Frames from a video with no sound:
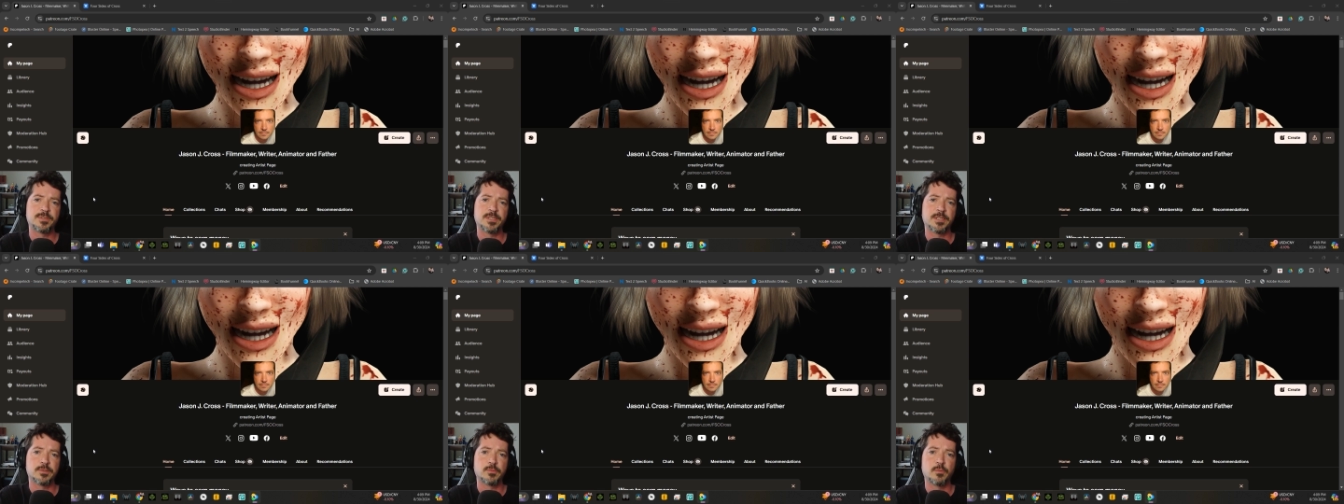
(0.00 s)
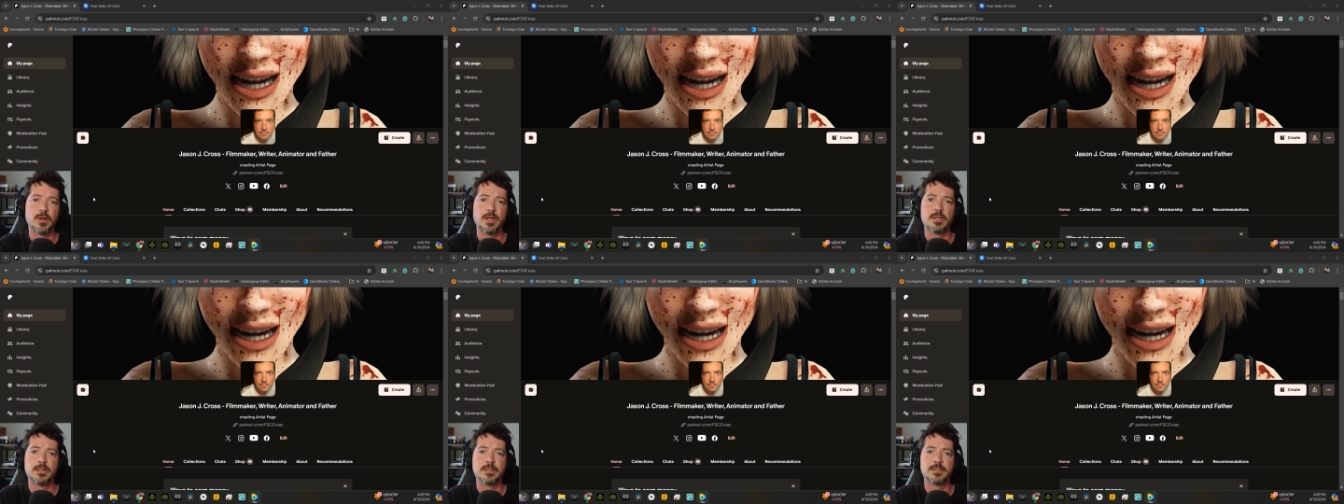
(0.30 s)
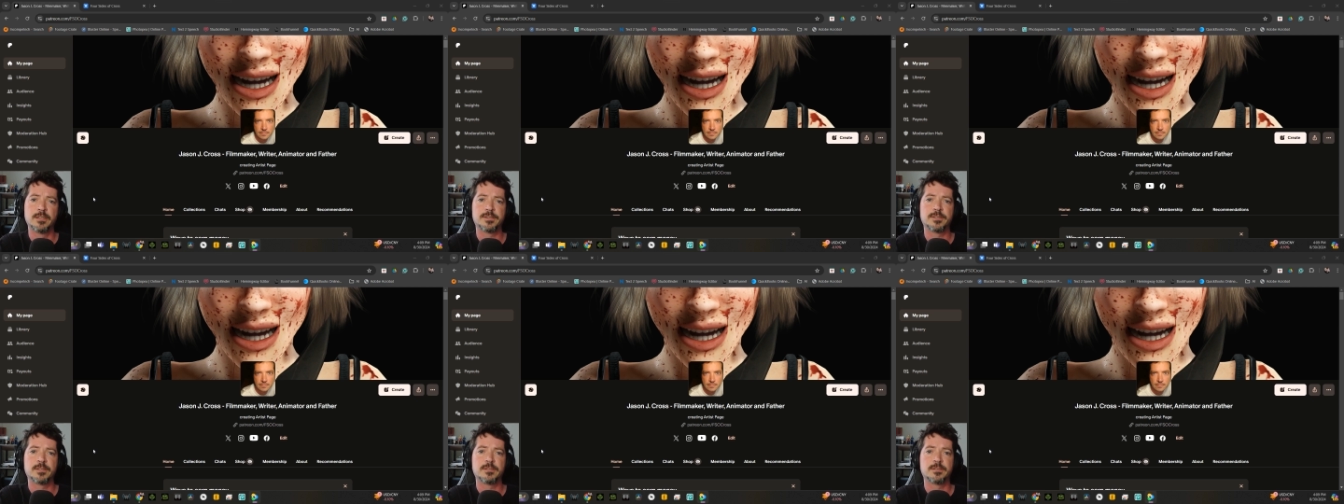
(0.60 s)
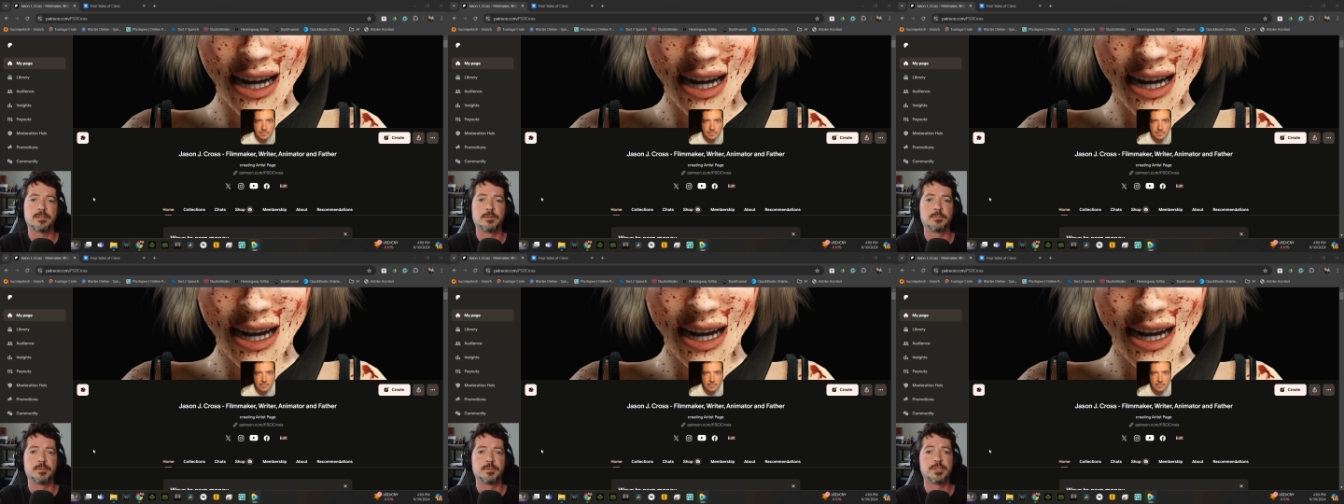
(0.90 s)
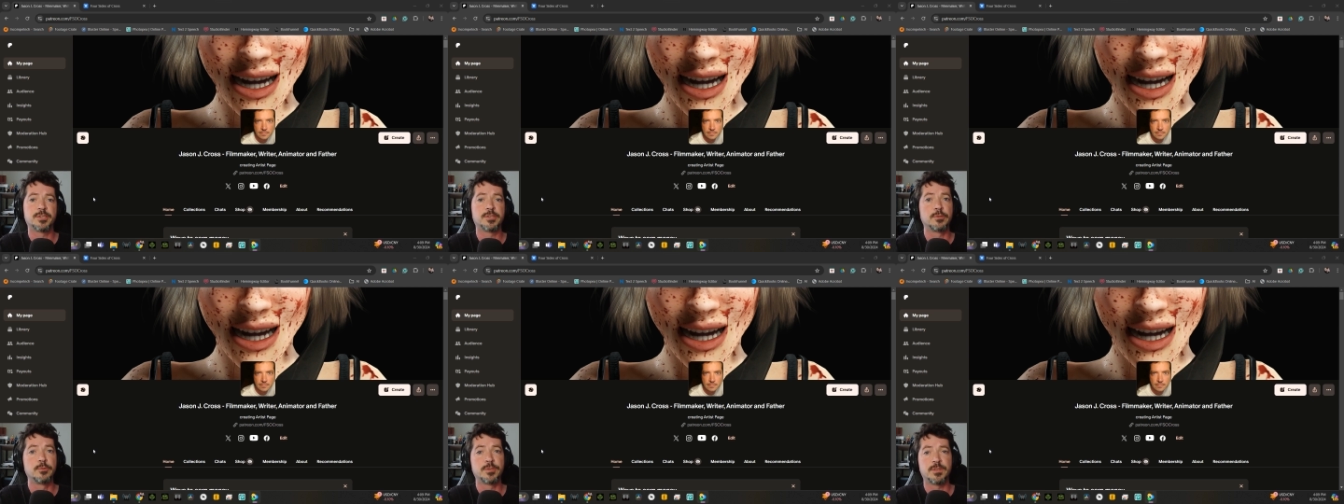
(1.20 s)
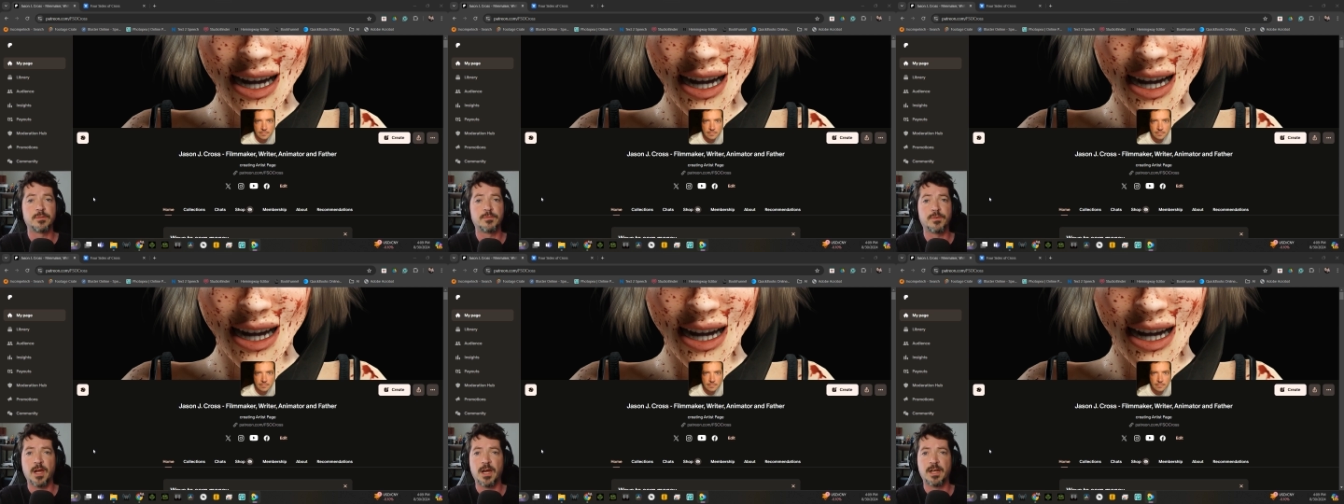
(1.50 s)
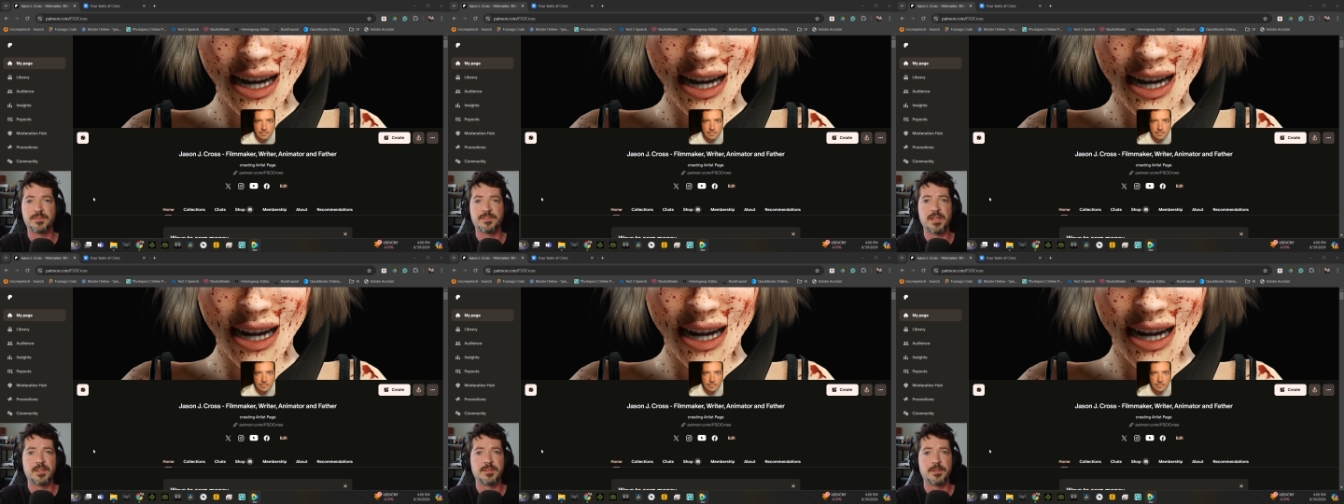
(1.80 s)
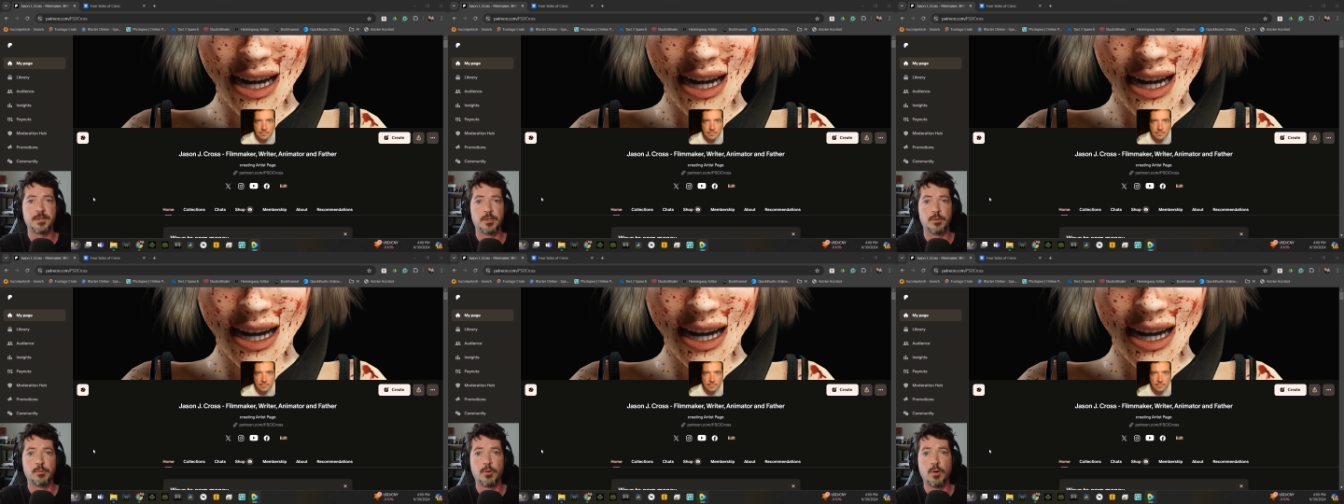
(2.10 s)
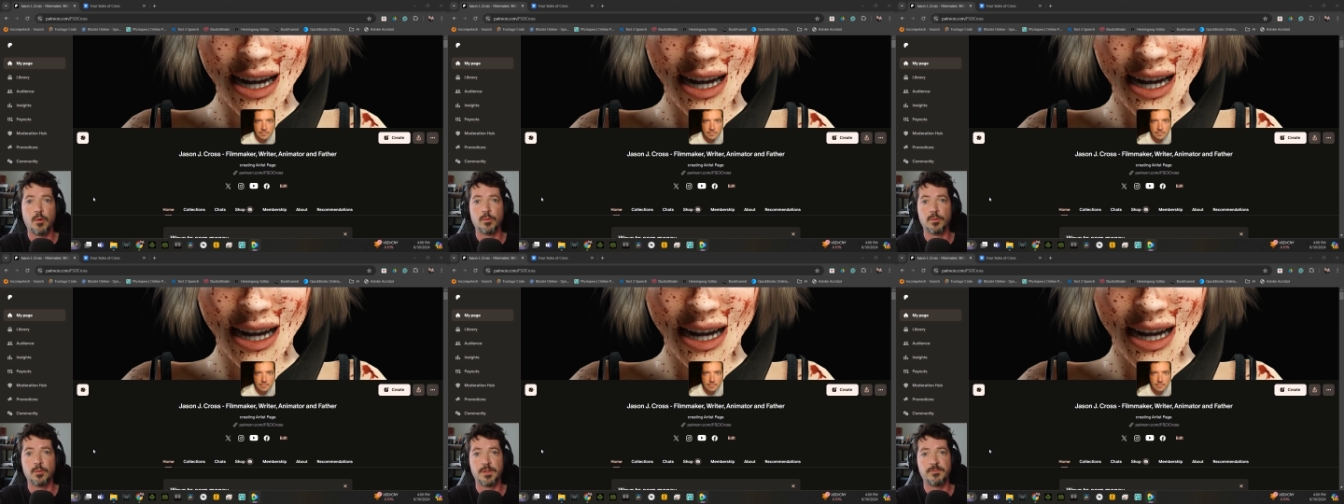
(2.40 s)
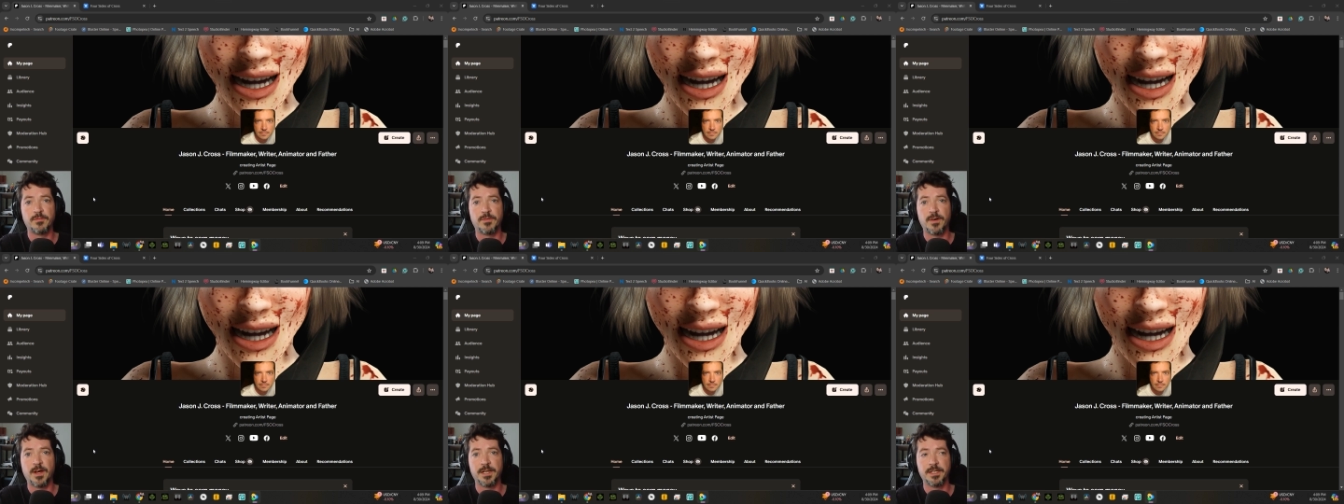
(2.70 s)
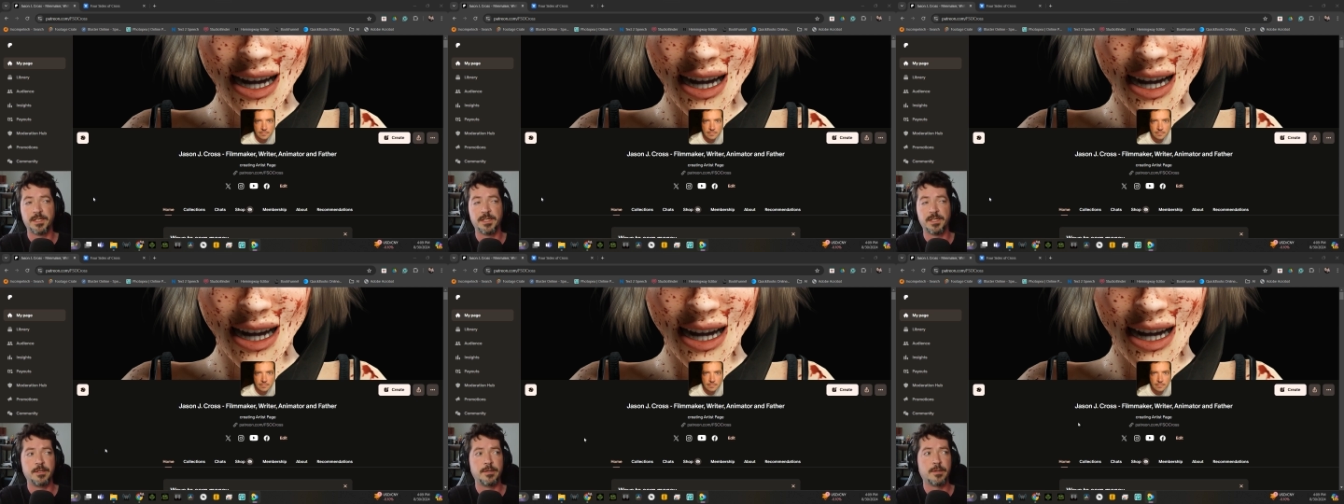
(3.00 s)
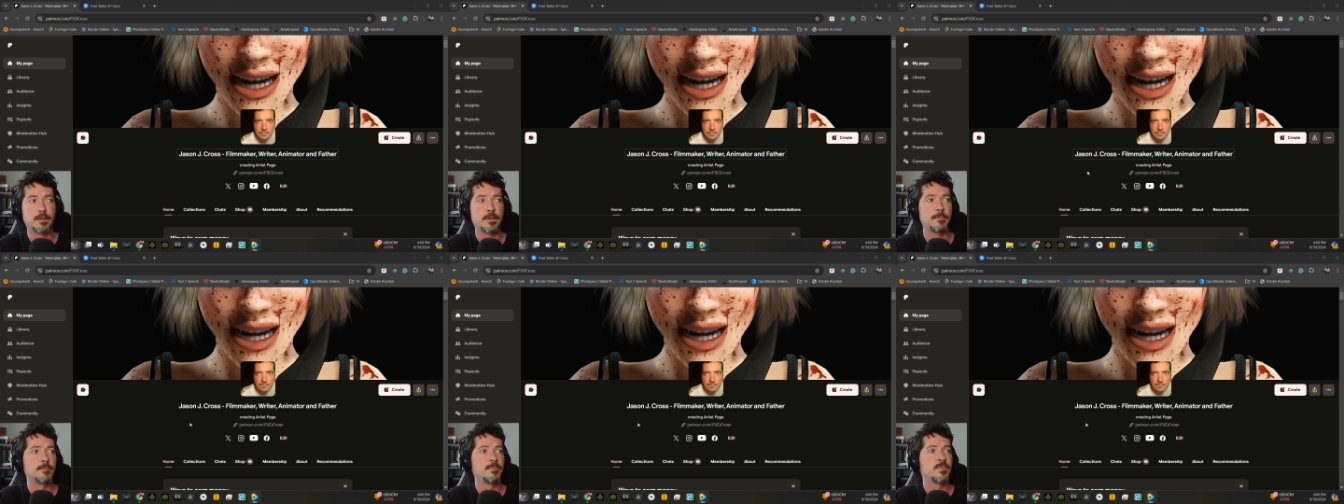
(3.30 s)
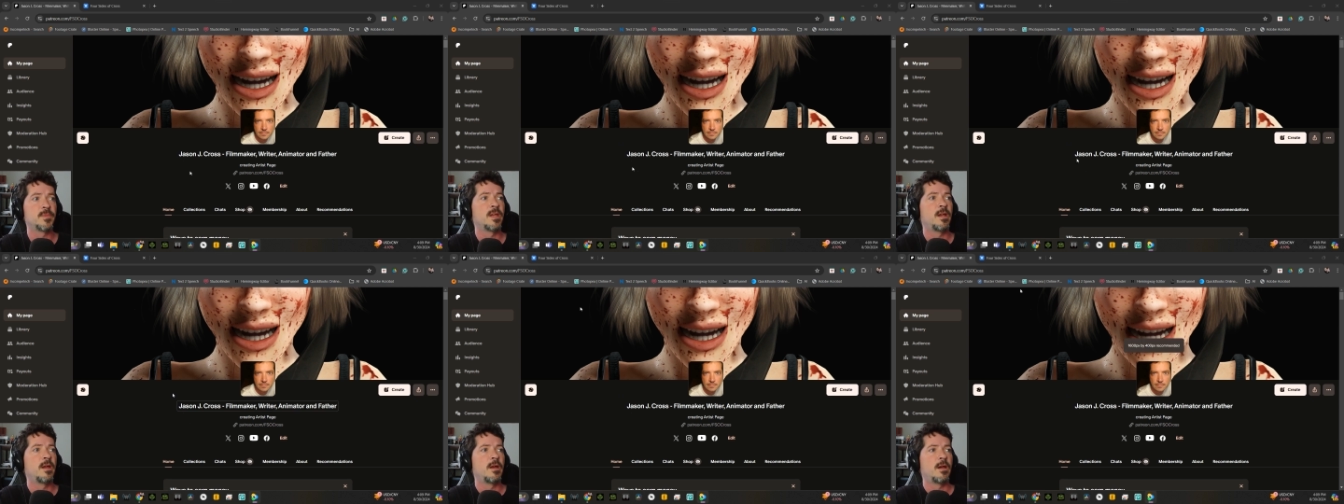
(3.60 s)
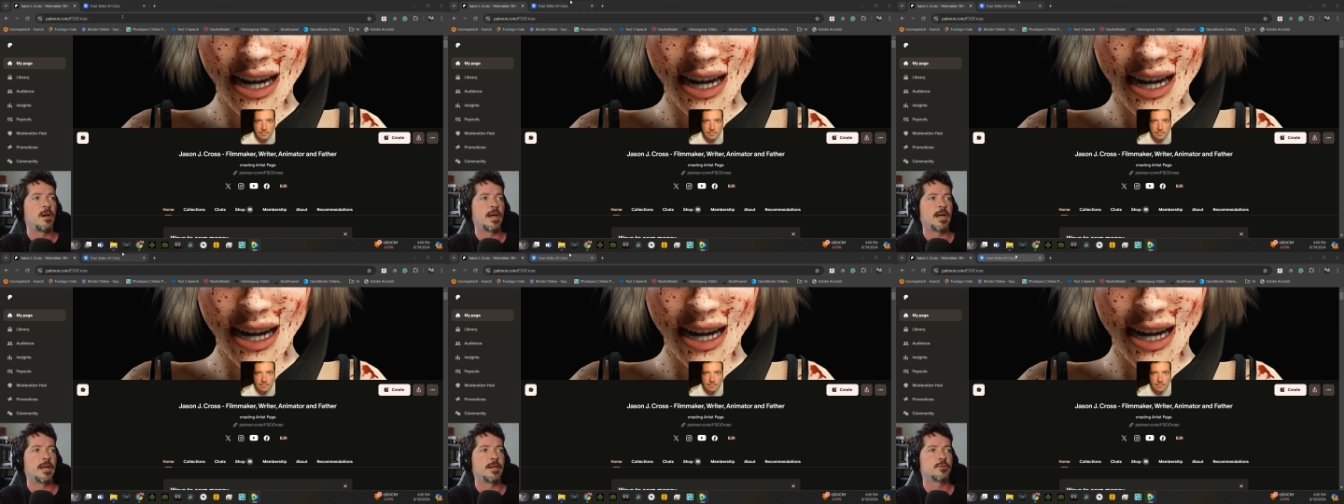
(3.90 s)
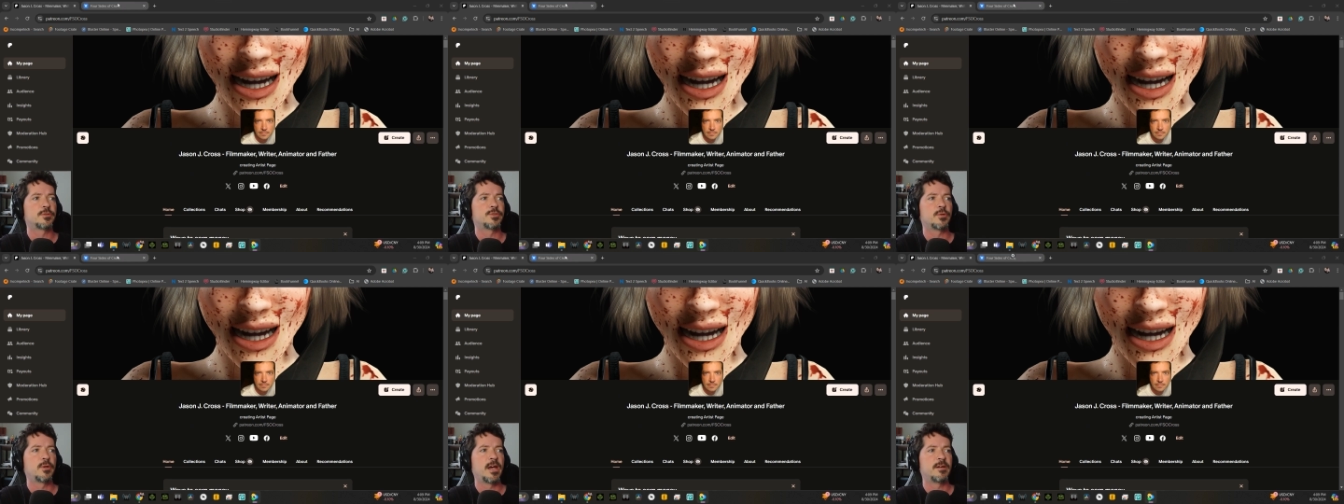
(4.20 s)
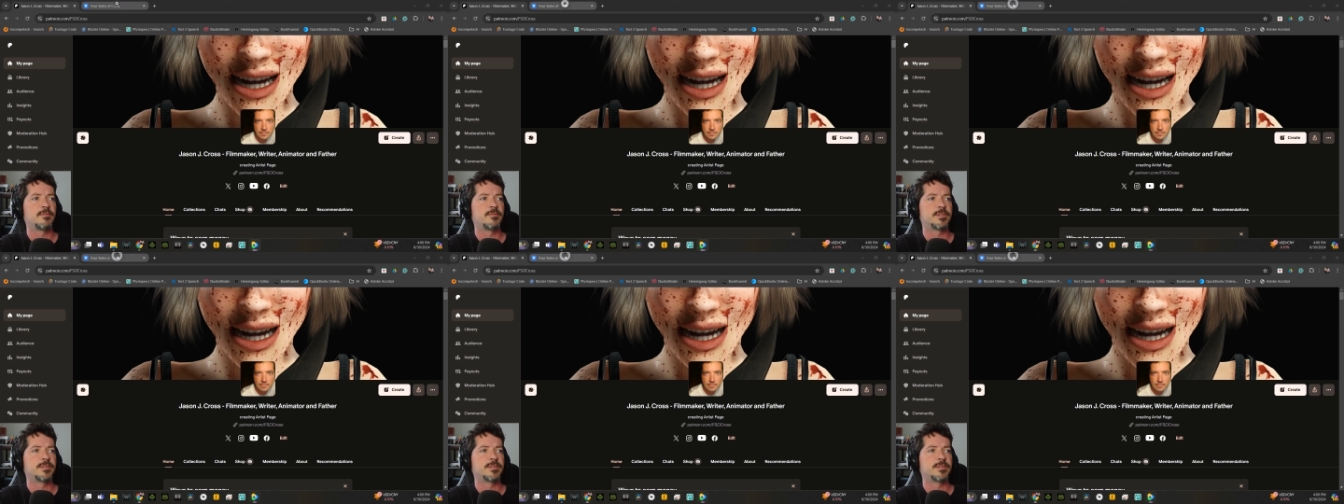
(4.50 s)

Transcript: as well as some exclusive content that you will only find here. I also have